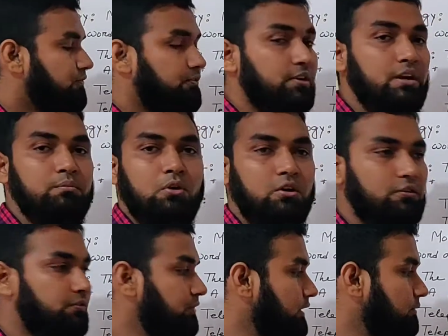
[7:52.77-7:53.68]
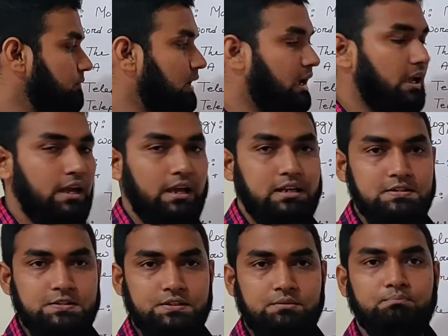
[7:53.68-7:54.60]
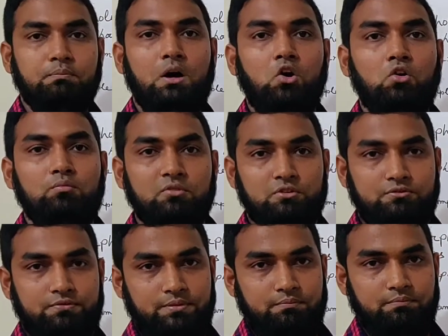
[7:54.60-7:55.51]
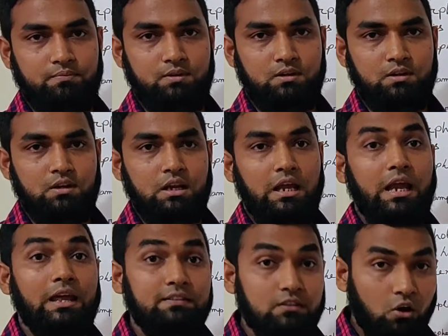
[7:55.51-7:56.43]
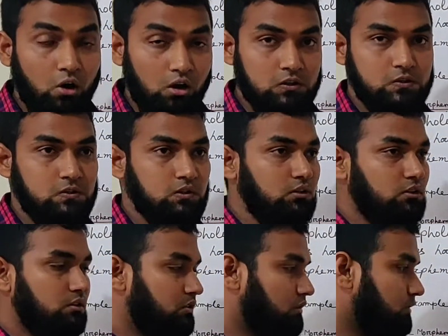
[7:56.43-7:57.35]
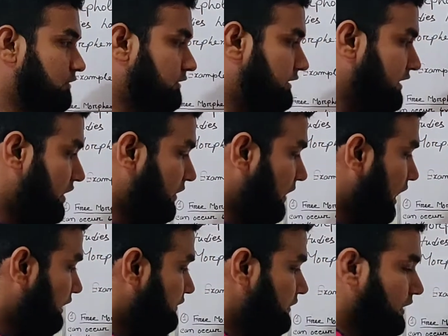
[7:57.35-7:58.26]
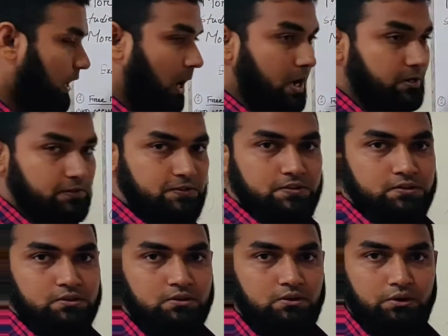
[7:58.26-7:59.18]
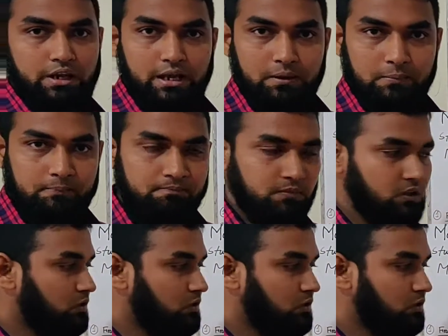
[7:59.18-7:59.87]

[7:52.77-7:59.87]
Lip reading: free morpheme and bound morpheme, and also there are other kinds. Okay.